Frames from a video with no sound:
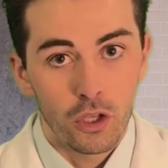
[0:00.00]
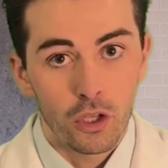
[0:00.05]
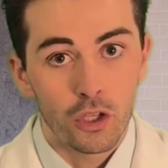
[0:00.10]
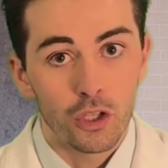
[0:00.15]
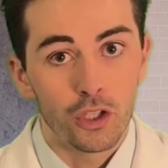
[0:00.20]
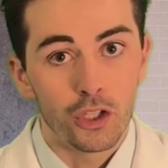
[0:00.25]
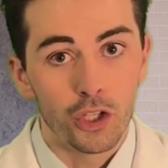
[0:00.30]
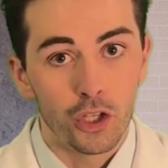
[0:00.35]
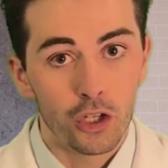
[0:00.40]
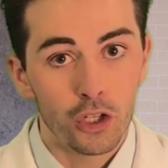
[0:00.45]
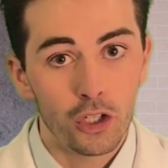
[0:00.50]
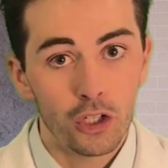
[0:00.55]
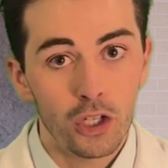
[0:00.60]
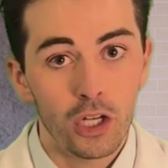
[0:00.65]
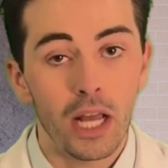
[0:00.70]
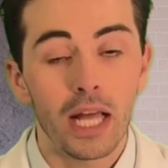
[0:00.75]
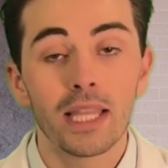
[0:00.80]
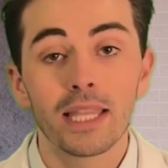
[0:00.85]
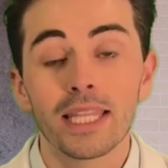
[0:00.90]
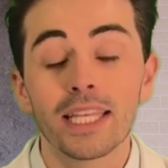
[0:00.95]
you're
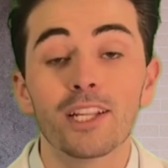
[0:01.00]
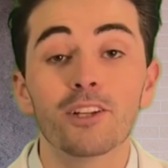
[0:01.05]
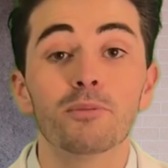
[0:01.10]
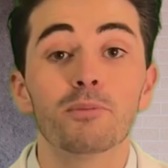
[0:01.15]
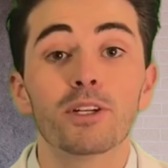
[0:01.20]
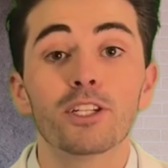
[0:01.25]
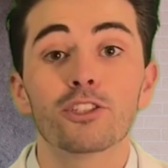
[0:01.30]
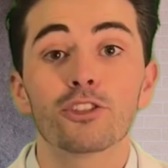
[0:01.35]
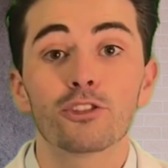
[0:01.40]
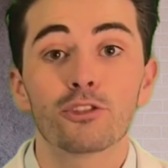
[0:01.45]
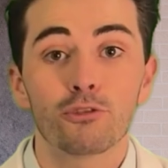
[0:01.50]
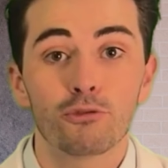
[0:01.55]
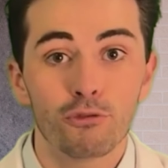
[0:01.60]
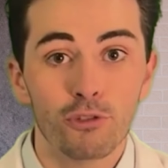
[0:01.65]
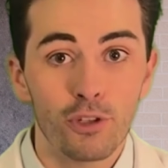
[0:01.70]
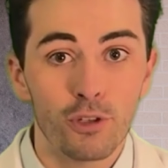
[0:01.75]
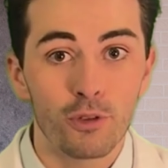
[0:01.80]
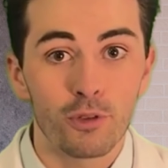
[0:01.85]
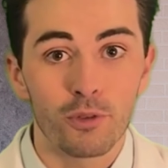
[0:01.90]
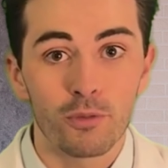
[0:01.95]
a little bit
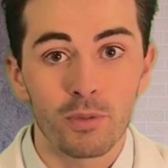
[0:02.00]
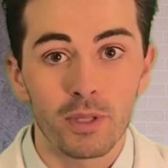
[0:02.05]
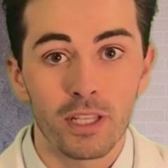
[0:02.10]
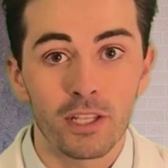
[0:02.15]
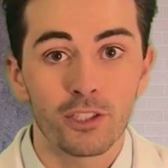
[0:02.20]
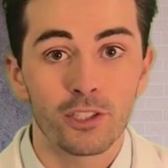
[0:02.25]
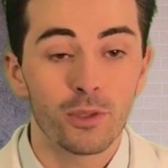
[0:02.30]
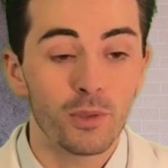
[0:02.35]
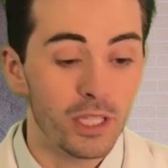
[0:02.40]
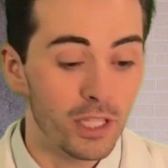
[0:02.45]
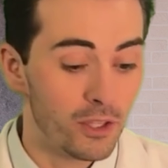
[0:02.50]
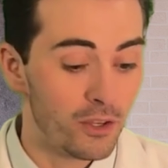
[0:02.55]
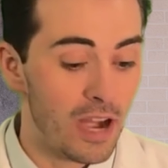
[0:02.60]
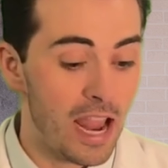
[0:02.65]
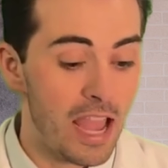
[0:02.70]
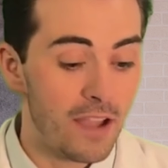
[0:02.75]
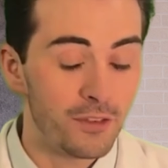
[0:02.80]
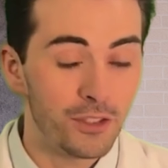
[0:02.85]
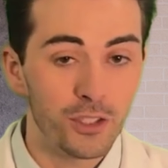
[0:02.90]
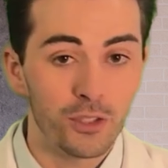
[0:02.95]
screwed because you either
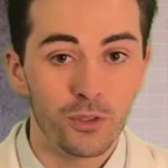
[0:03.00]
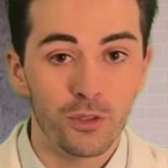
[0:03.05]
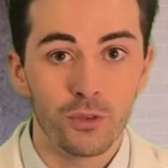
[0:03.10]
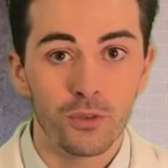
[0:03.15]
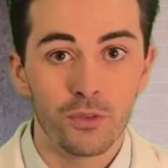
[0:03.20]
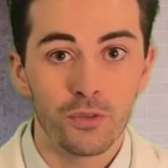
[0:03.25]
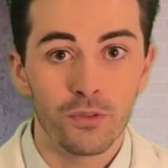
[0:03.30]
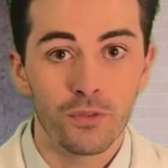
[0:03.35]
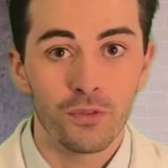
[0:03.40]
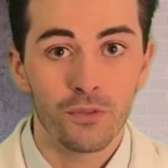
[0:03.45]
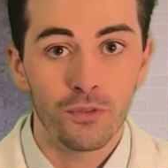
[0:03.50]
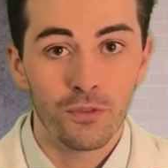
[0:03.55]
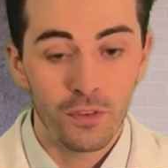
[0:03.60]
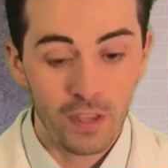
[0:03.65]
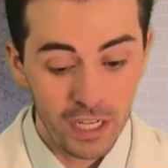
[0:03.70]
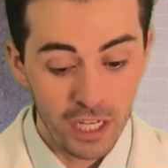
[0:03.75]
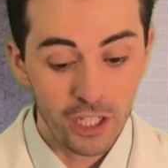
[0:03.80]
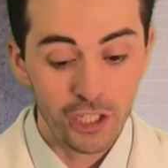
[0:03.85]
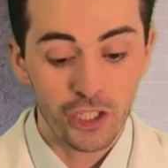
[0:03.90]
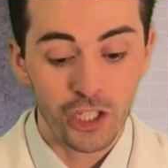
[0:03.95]
have to
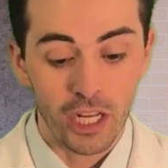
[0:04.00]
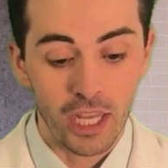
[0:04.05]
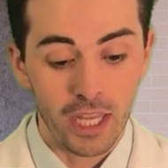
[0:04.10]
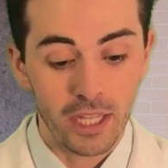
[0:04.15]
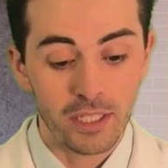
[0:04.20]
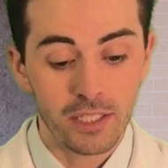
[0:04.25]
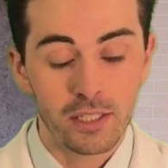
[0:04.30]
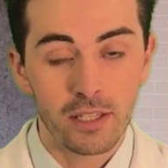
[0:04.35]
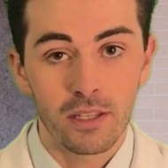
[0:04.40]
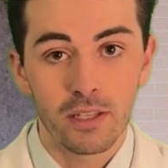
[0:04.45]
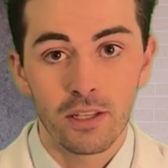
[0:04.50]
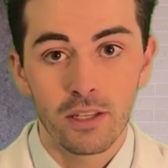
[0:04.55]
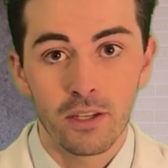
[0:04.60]
finish it